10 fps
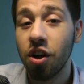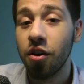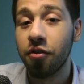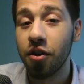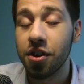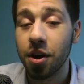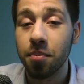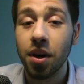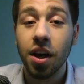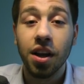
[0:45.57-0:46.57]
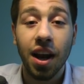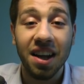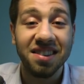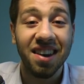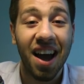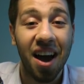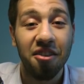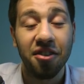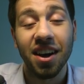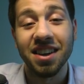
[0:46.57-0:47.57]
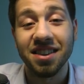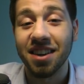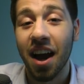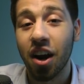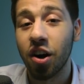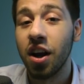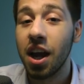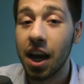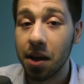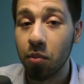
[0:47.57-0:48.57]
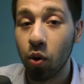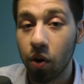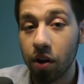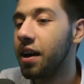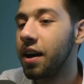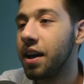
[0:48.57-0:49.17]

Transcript: for them not to have an Asire anymore.